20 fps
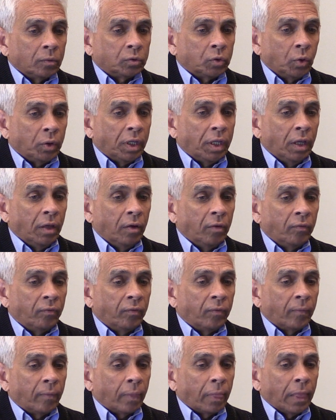to
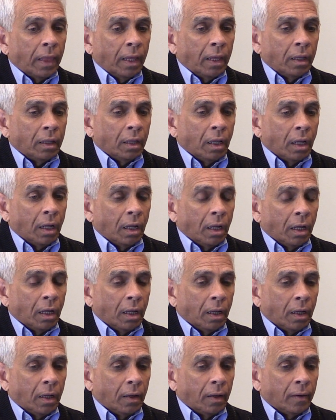give
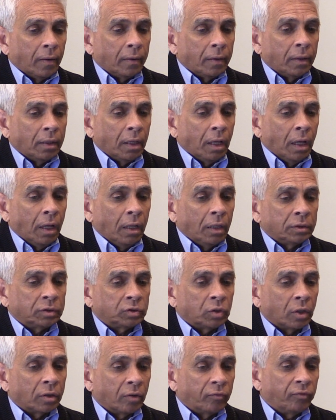a
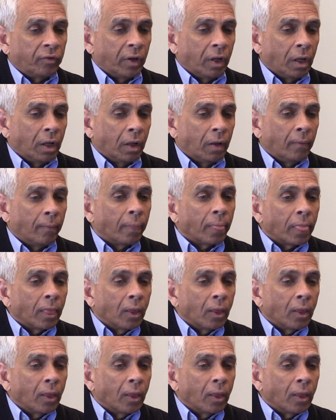sort of a